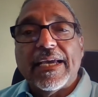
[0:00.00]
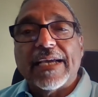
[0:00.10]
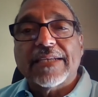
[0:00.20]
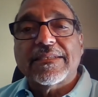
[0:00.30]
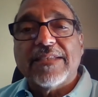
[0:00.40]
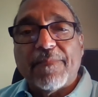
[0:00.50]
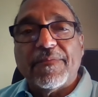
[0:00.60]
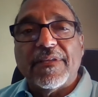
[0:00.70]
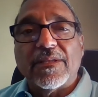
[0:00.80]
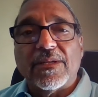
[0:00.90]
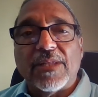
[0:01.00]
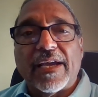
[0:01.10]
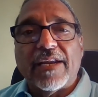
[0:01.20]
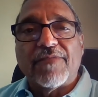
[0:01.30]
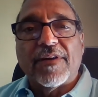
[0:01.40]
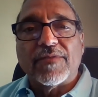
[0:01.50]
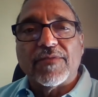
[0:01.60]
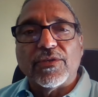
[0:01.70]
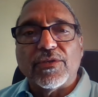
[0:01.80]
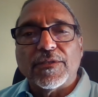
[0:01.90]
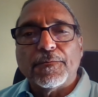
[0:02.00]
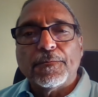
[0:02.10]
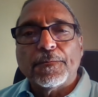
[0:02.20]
except in the light of evolution."